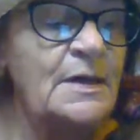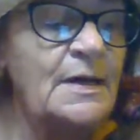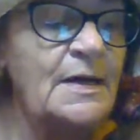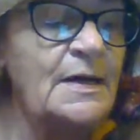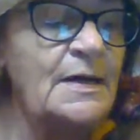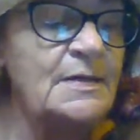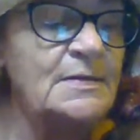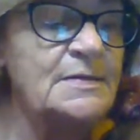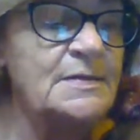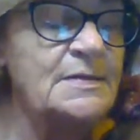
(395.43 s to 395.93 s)

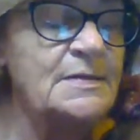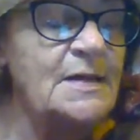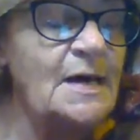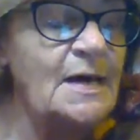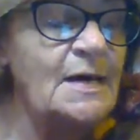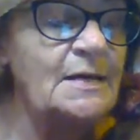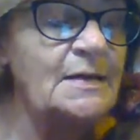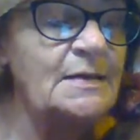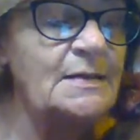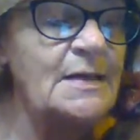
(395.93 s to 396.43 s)

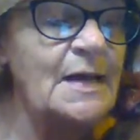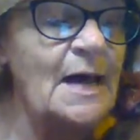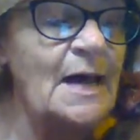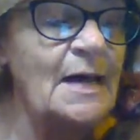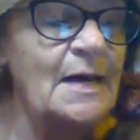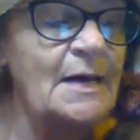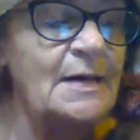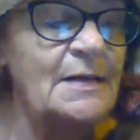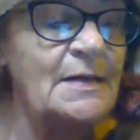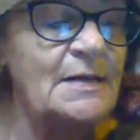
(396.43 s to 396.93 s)
hesitated
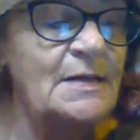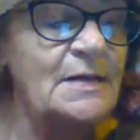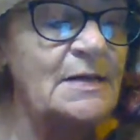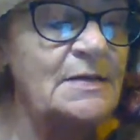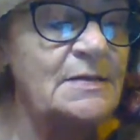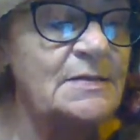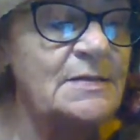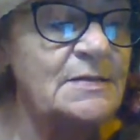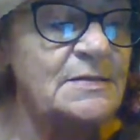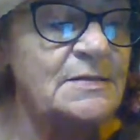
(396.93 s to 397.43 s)
Diana.
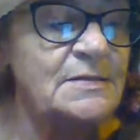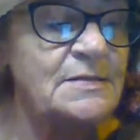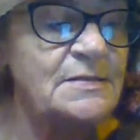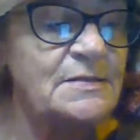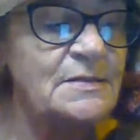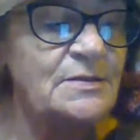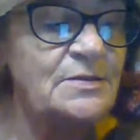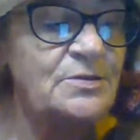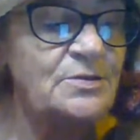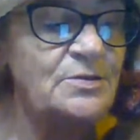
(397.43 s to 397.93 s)
"It's
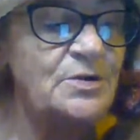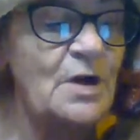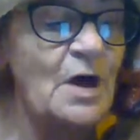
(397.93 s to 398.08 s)
your